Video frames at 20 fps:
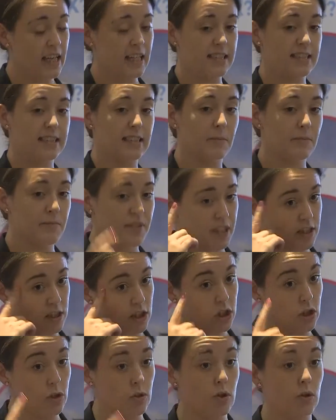it's something
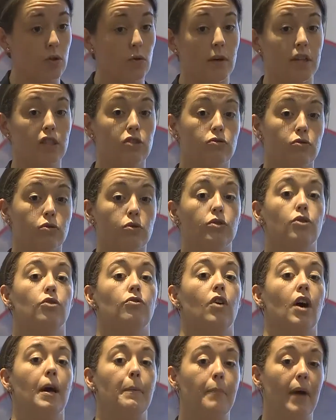that you can always draw
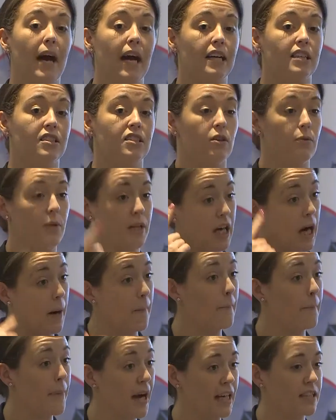your eye back to and
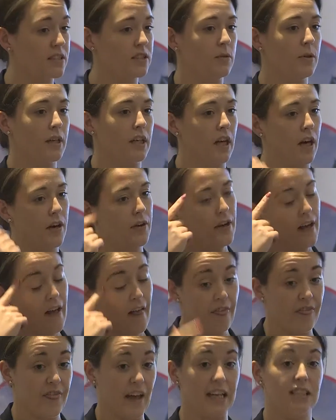come back to and go,
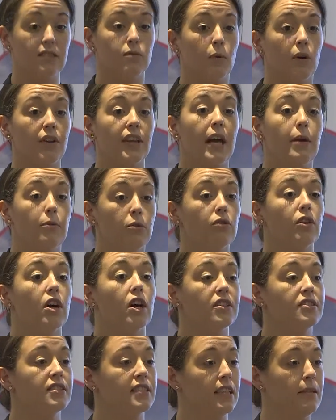that's what they were
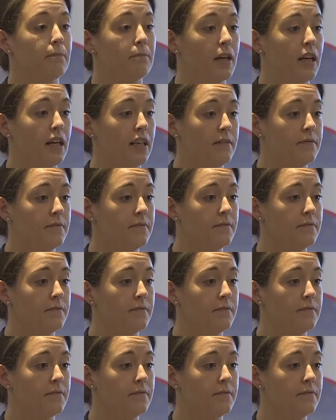asking me.